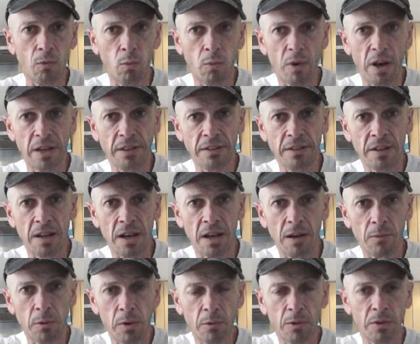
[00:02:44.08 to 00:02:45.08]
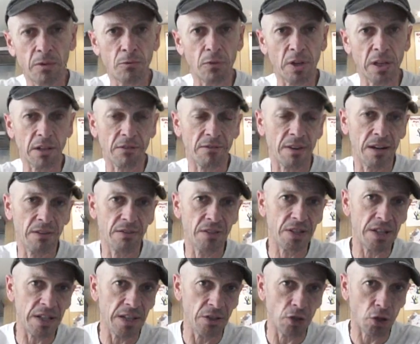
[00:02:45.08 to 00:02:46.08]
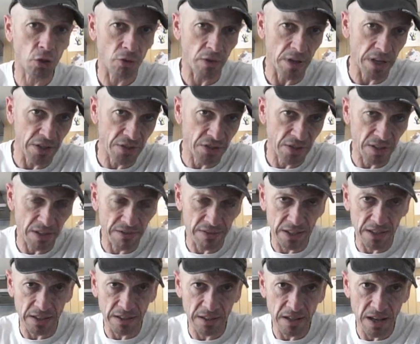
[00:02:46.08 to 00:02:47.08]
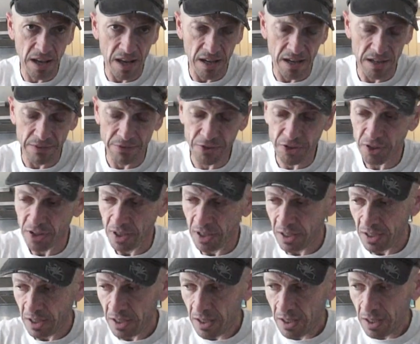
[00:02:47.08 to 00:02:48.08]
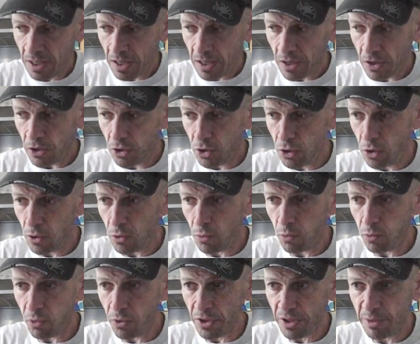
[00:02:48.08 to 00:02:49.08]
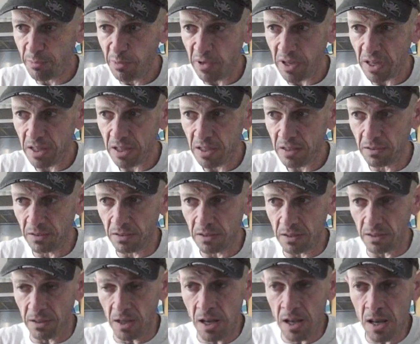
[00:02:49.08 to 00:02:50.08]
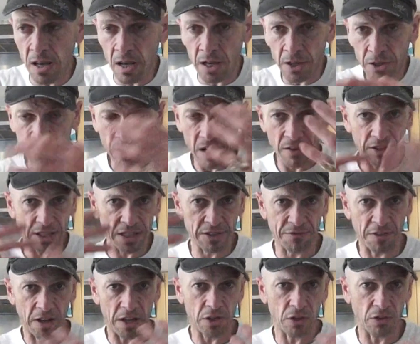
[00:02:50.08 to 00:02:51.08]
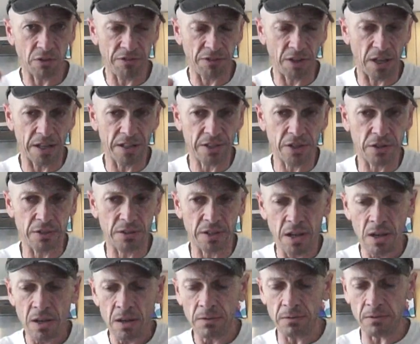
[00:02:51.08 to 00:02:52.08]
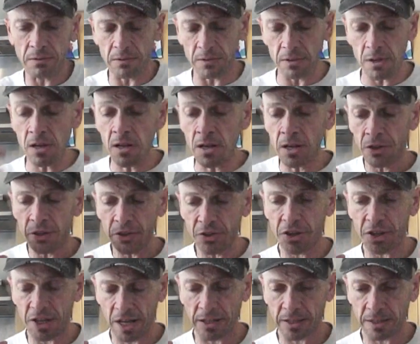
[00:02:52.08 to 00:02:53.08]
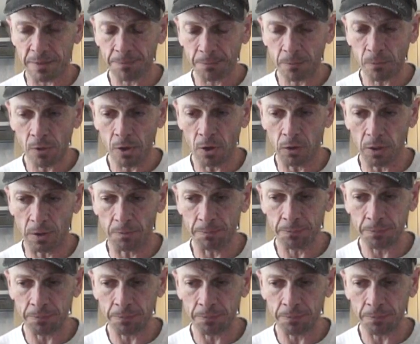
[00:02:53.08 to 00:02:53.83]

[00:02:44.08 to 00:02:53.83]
when uh, we were running around in trees and living in caves, you would be, you'd have this fight or flight, you'd, you'd think, hold on,